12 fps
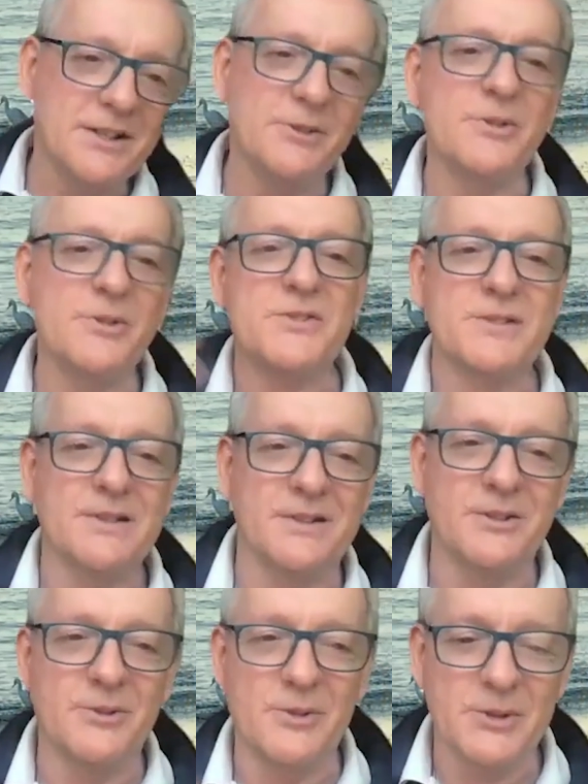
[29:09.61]
You just
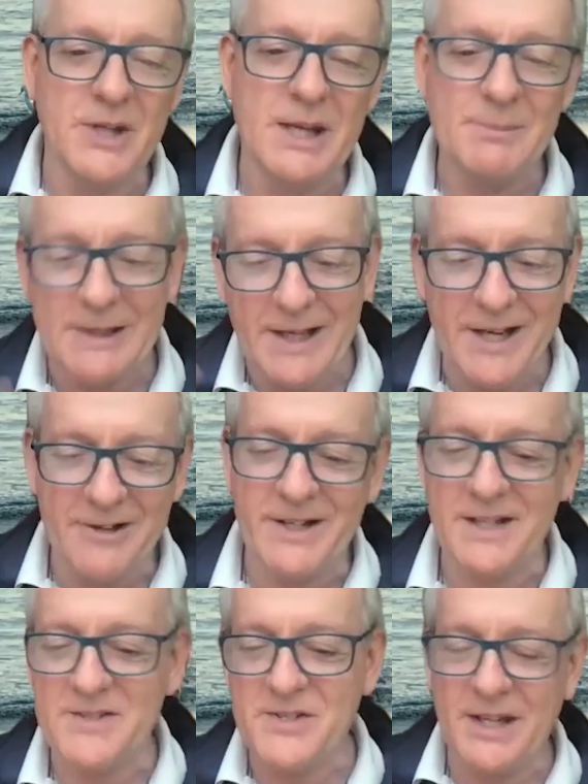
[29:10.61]
you keep
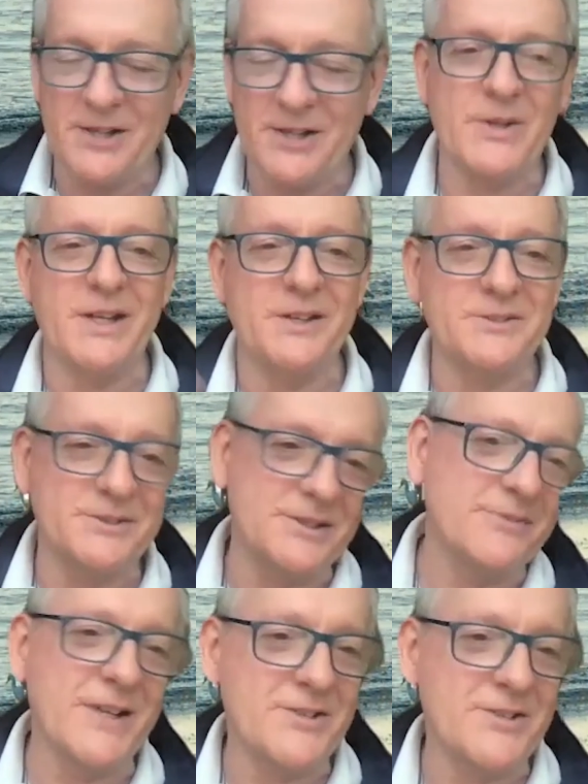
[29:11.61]
layering skin on the onion.
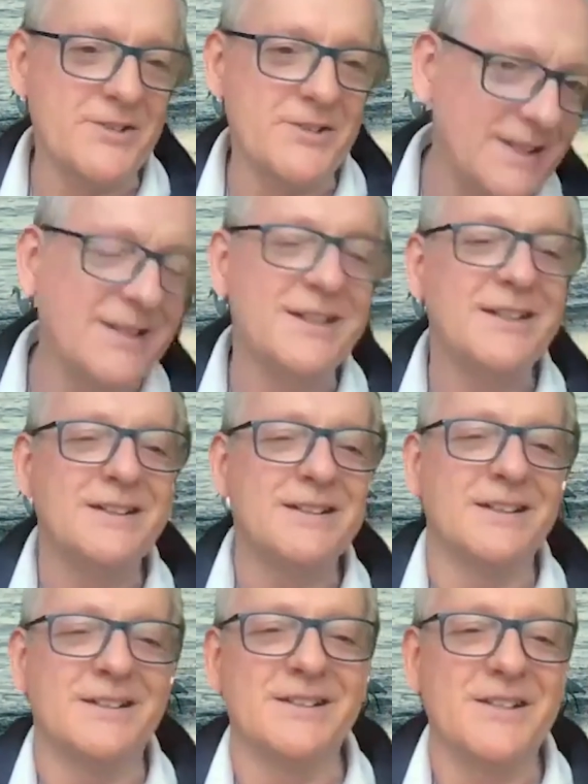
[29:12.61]
Eventually,
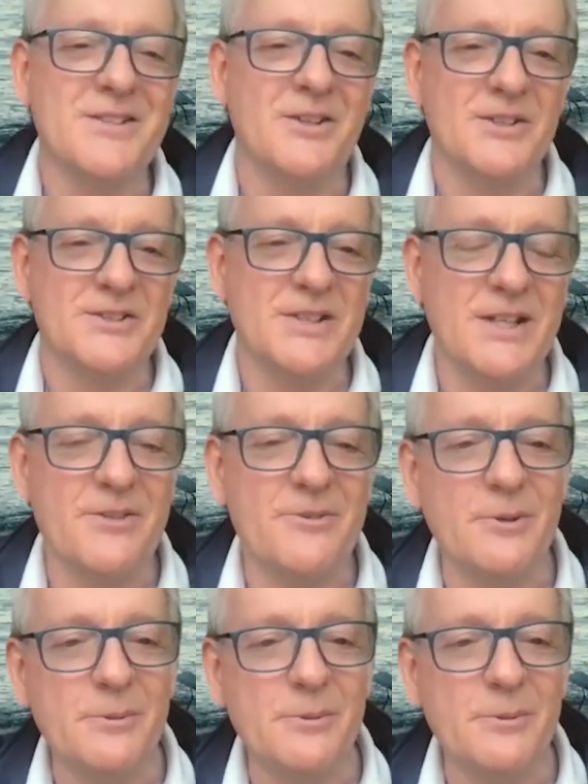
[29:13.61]
it's hard to get through.